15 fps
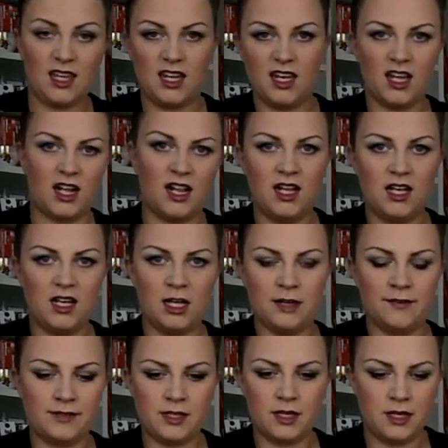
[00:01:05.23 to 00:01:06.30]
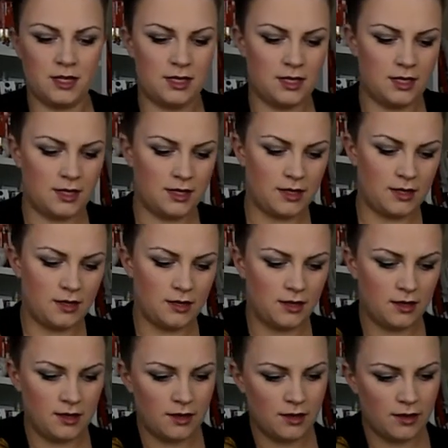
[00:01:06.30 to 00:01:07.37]
And the gloves.
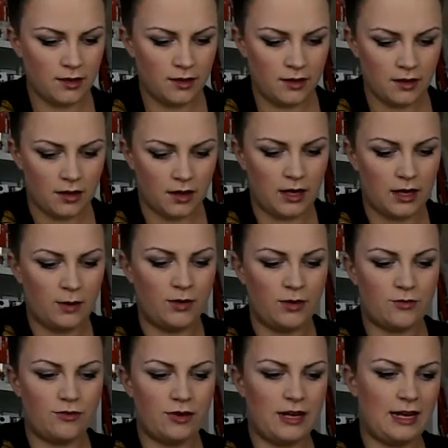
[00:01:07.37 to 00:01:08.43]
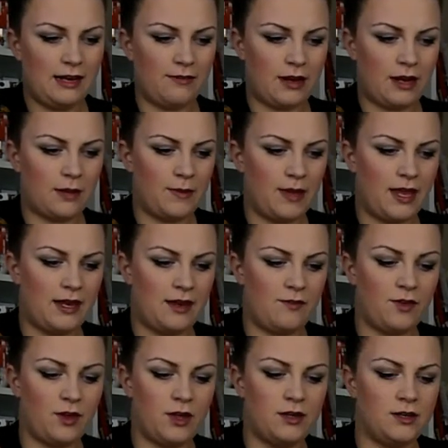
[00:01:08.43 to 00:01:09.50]
I would really recommend,
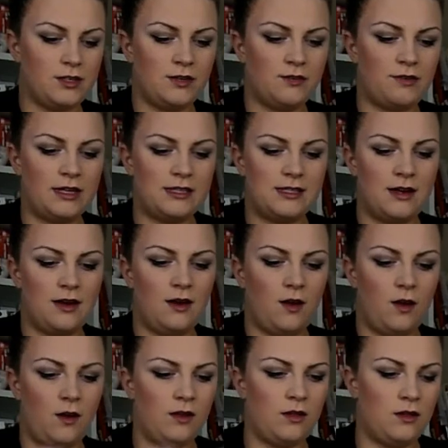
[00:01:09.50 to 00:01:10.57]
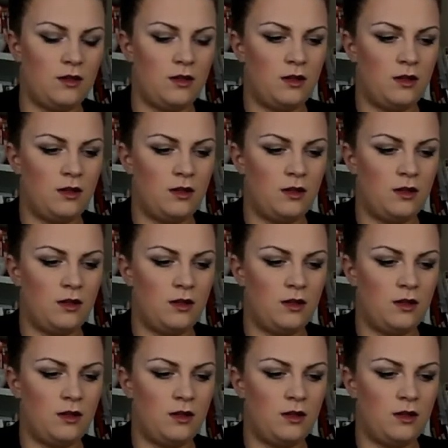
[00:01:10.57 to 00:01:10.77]
if you're going to do resin a lot,